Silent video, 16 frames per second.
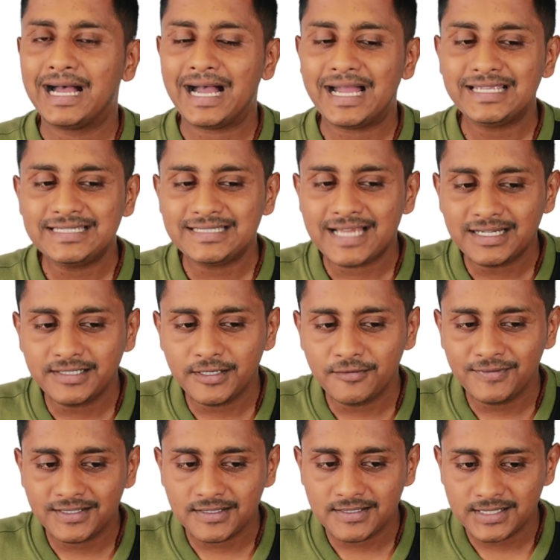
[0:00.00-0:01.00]
I started
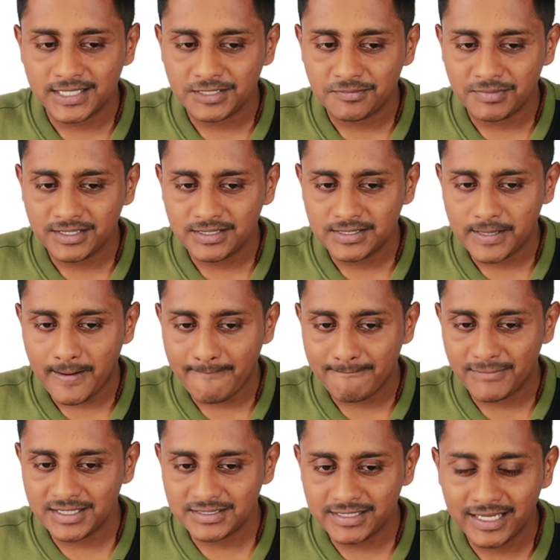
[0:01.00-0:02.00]
with a statement
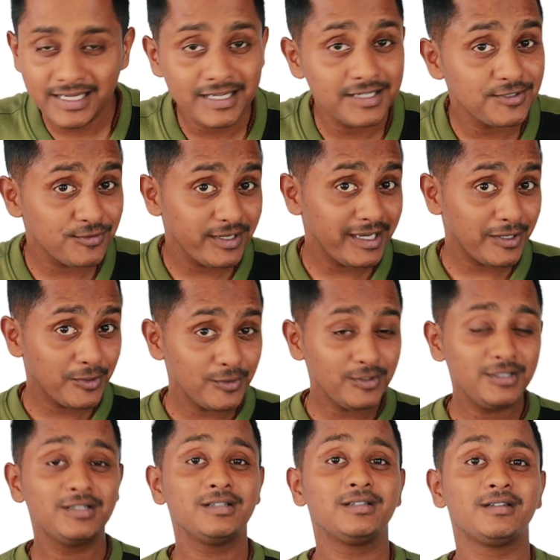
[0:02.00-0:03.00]
by saying it is really
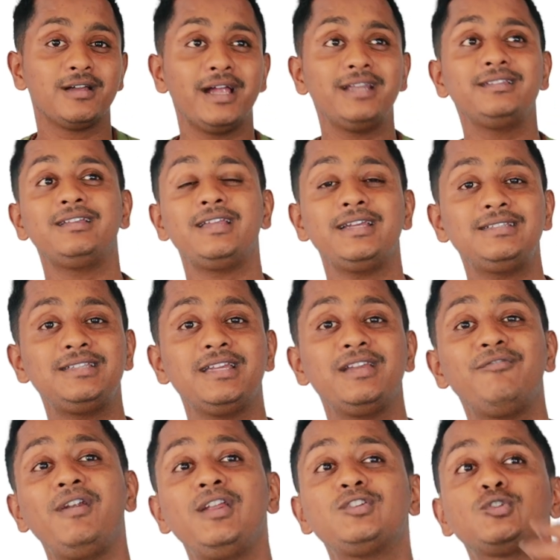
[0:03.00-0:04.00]
good, and then I say
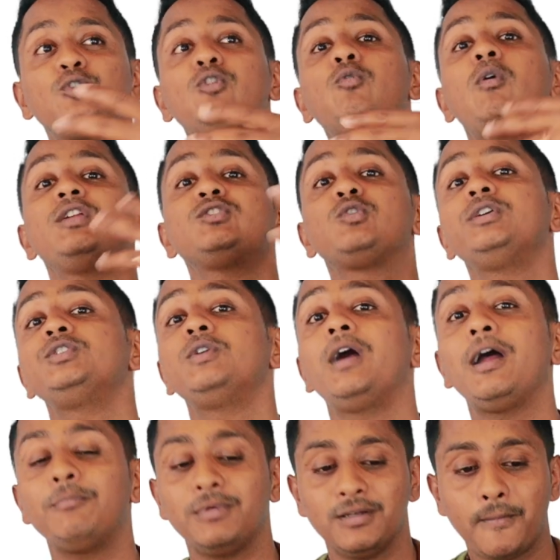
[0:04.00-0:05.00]
if it is good, what is going to
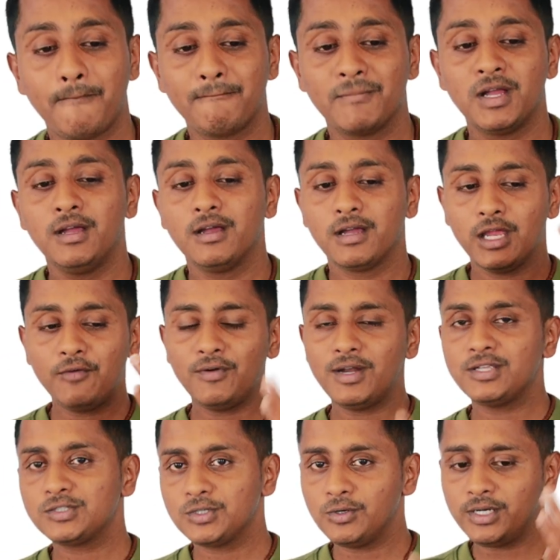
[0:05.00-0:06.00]
happen? If it
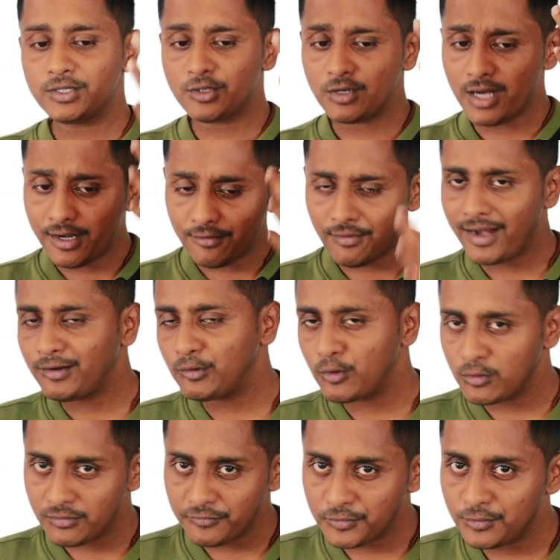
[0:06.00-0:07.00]
is good, it is going to attract a
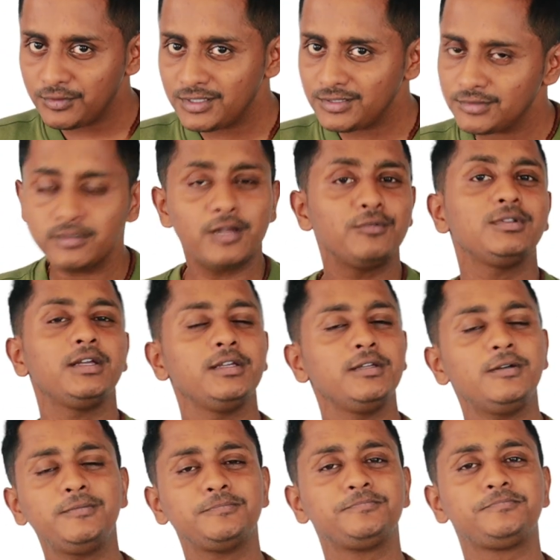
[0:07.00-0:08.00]
lot of tourists around the year.